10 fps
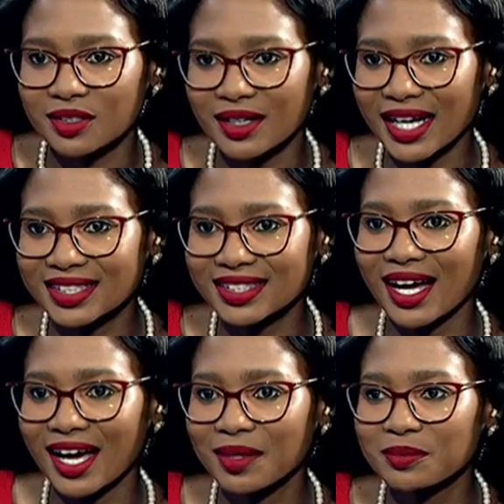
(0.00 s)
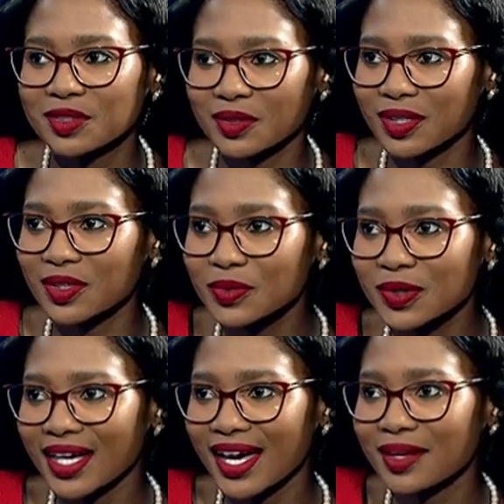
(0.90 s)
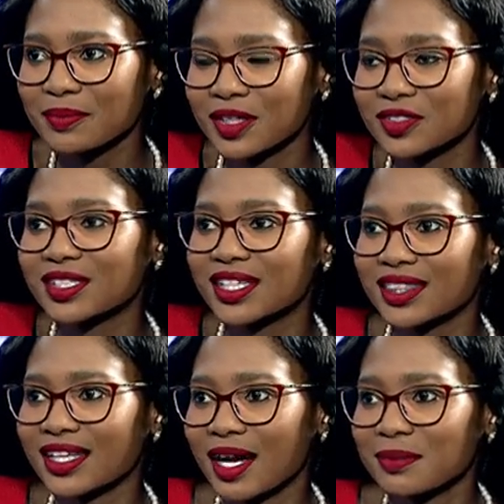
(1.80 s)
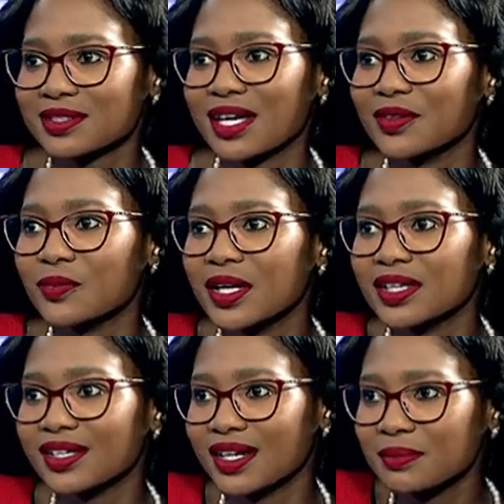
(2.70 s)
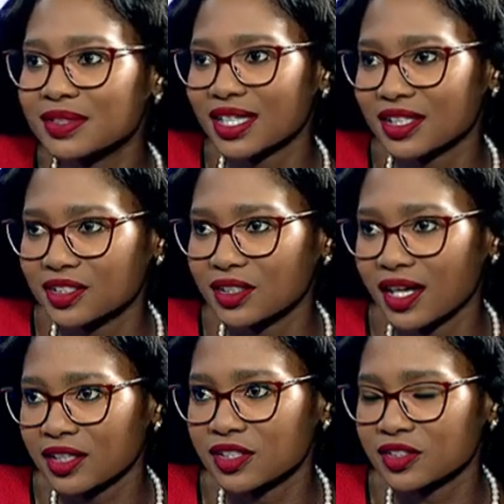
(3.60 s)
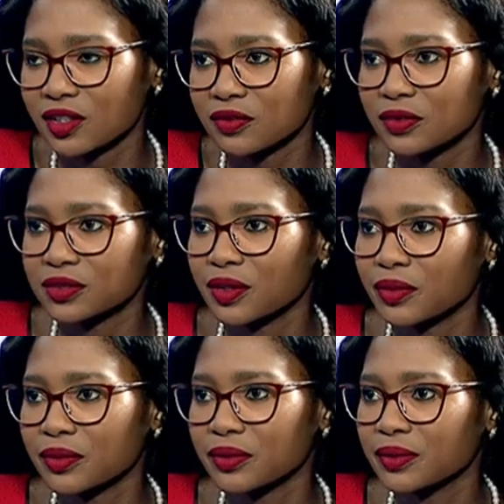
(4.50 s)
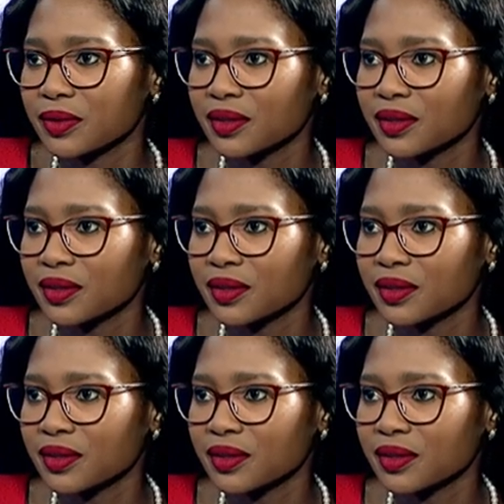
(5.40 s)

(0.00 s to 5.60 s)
the right time so that you can manage to get that upside when the numbers actually start filtering through?